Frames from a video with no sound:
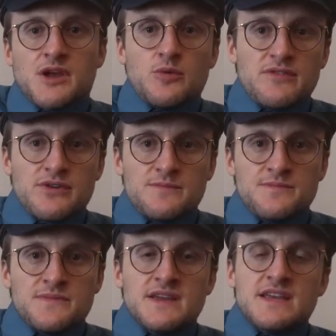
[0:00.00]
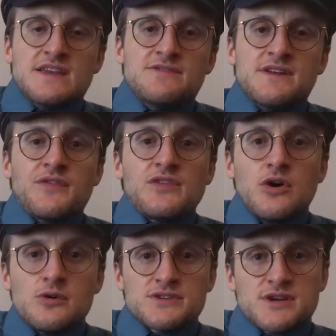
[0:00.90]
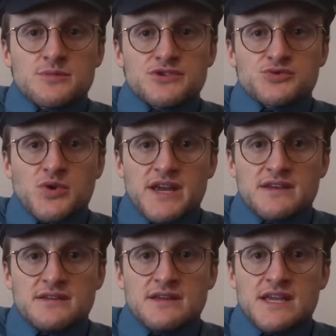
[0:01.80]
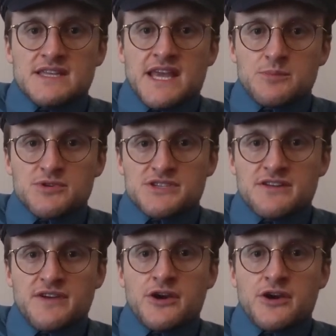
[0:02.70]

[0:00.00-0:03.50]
However, even if the lowest number is right and 10% of